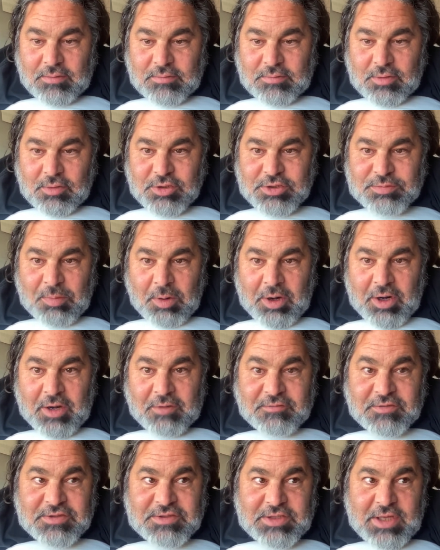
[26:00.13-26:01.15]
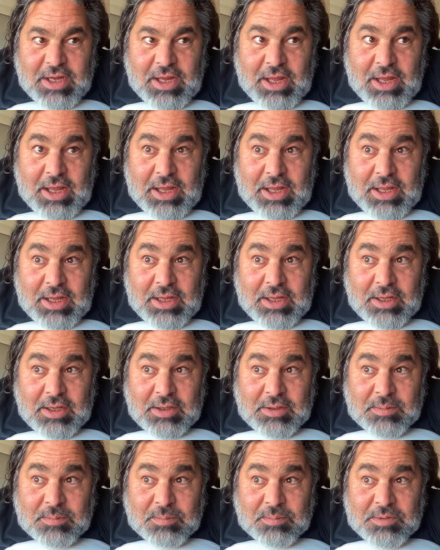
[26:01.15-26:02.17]
They were smart enough to say,
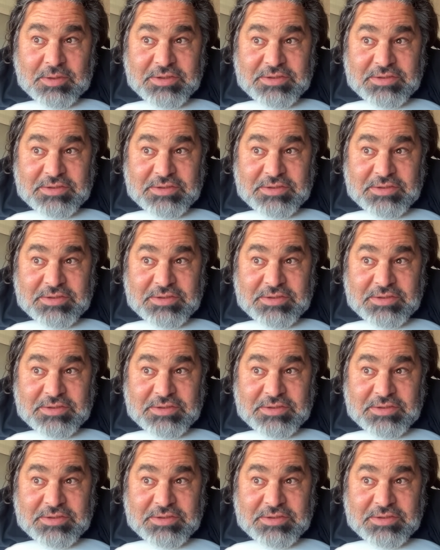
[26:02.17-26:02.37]
hey, this